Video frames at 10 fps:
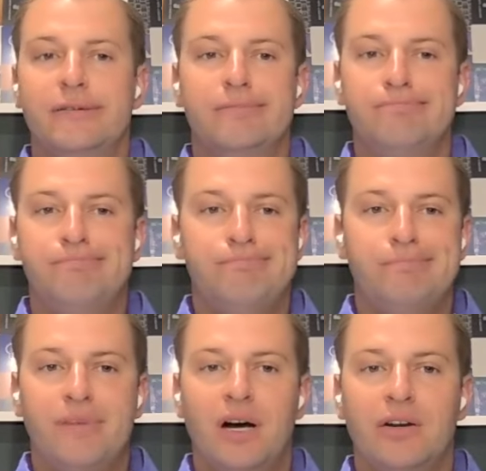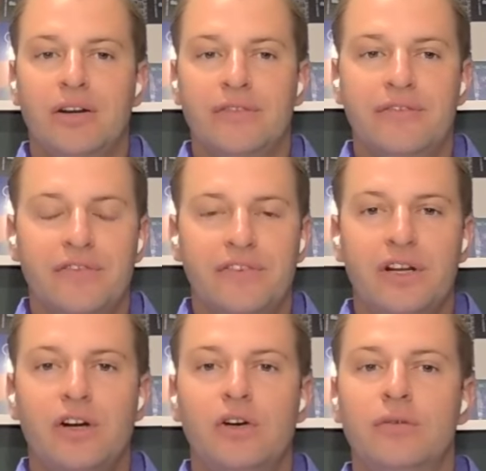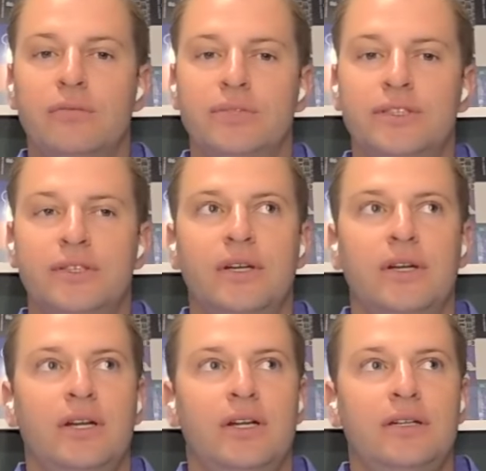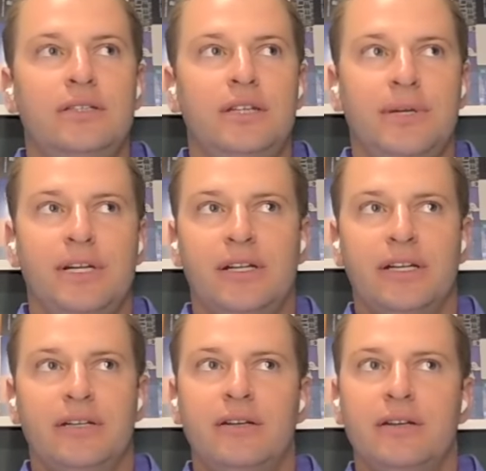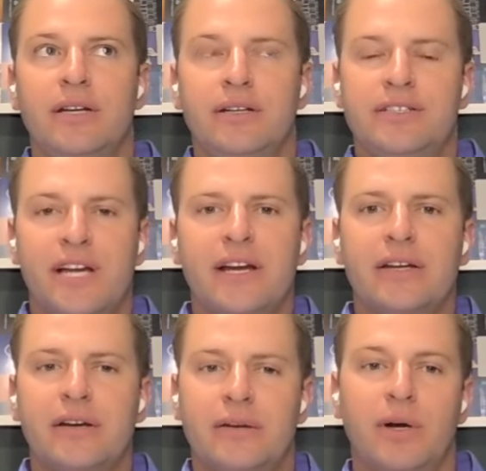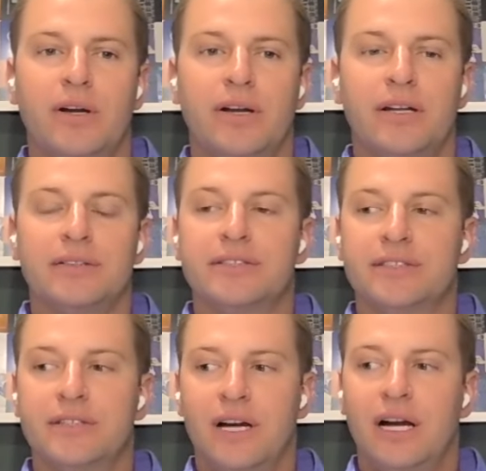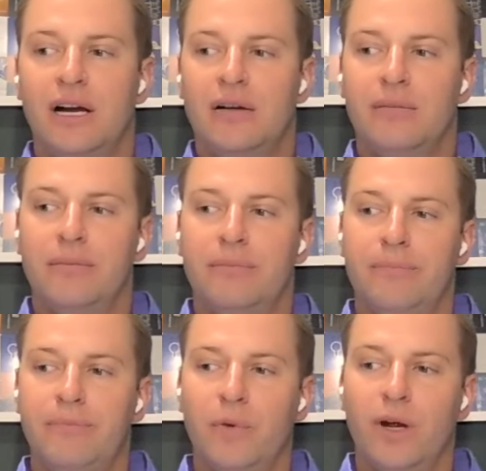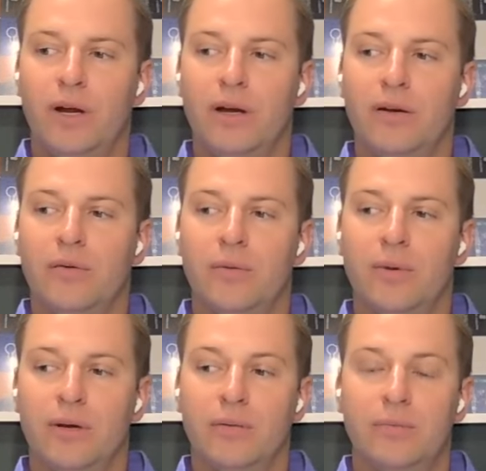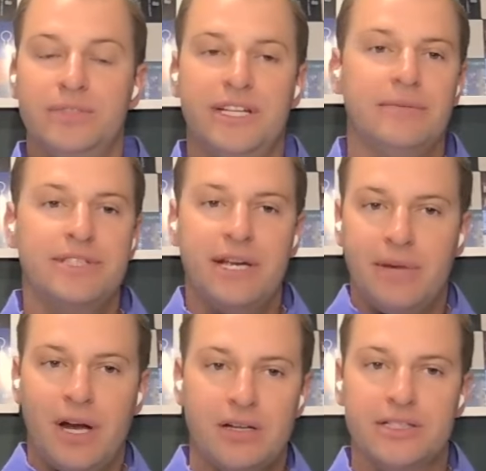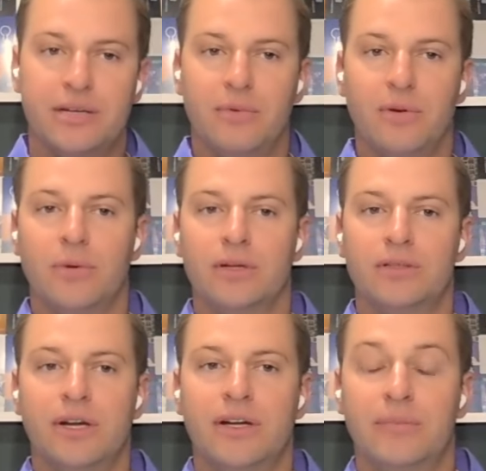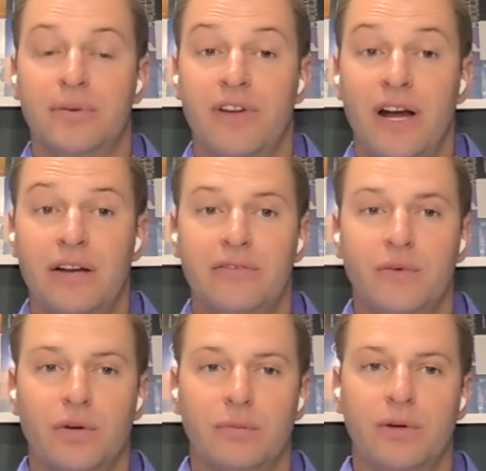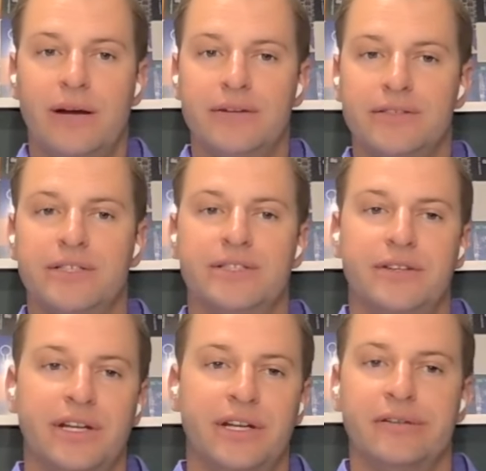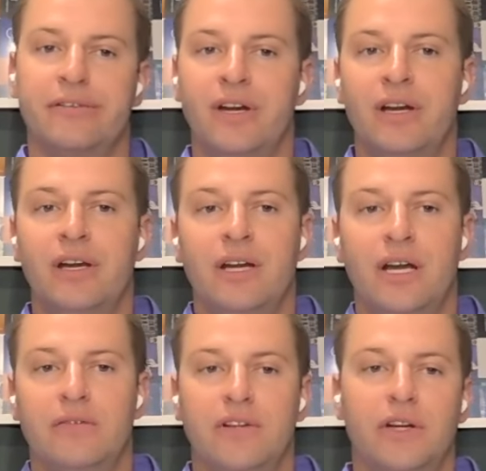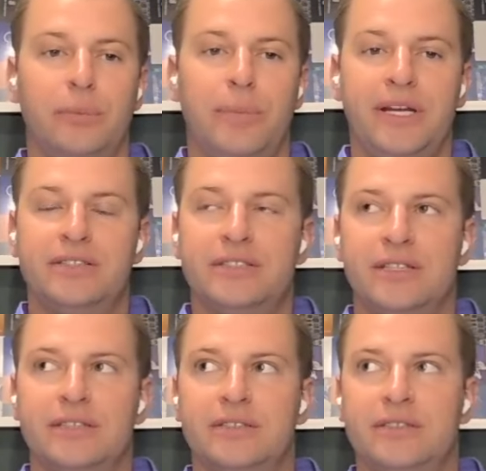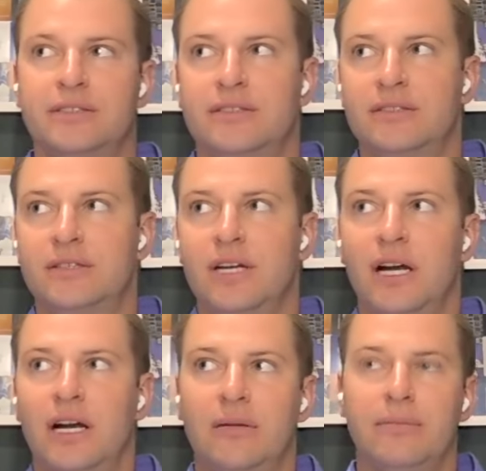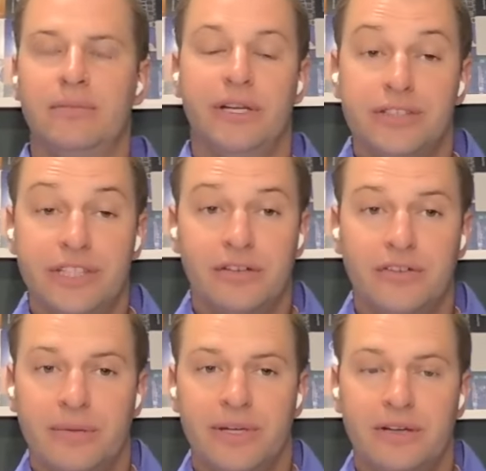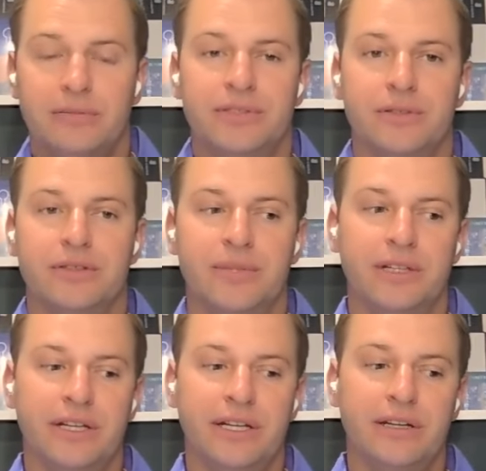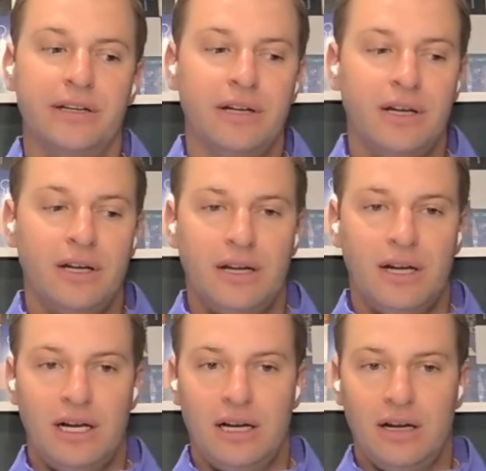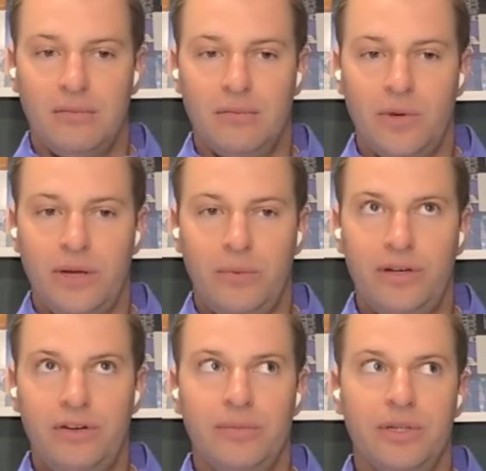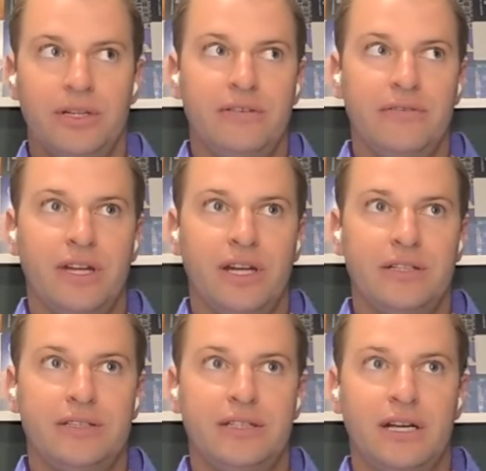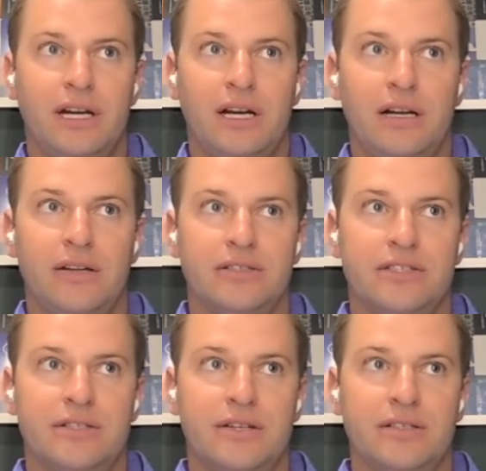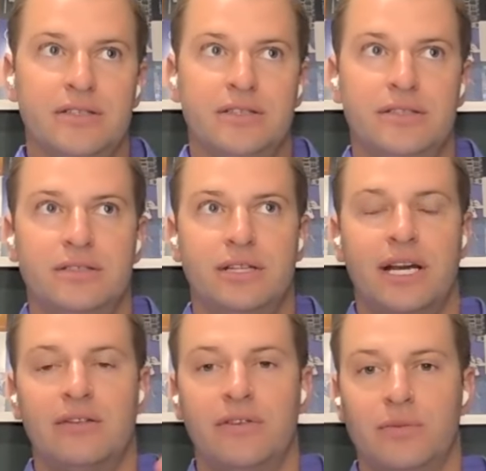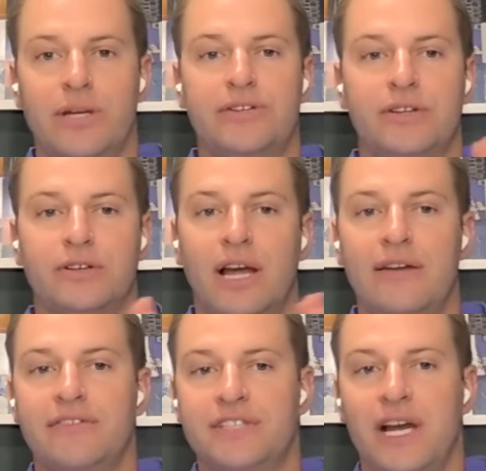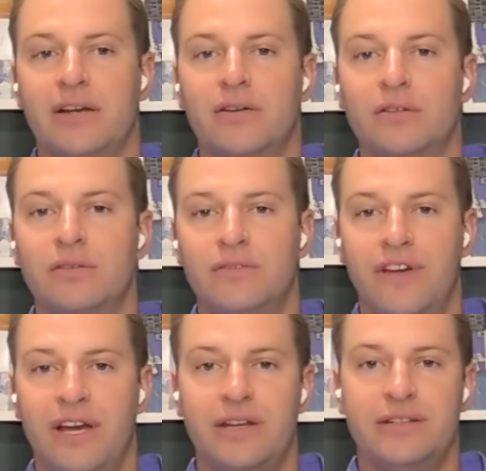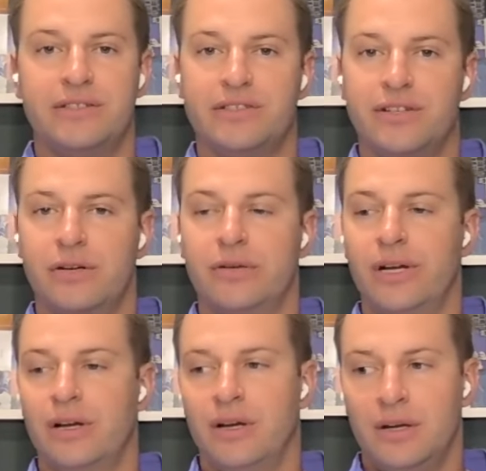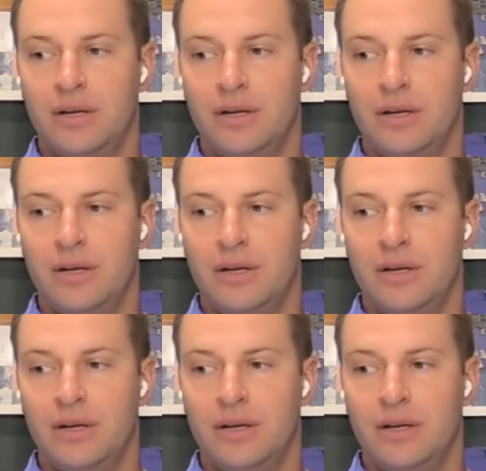to 150 homes, typically in secondary markets, where we're same concept where we're trying to provide affordable housing. So think of kind of low basis, single family homes ultimately. And, we do believe that, there's kind of a renter life cycle phase. And so,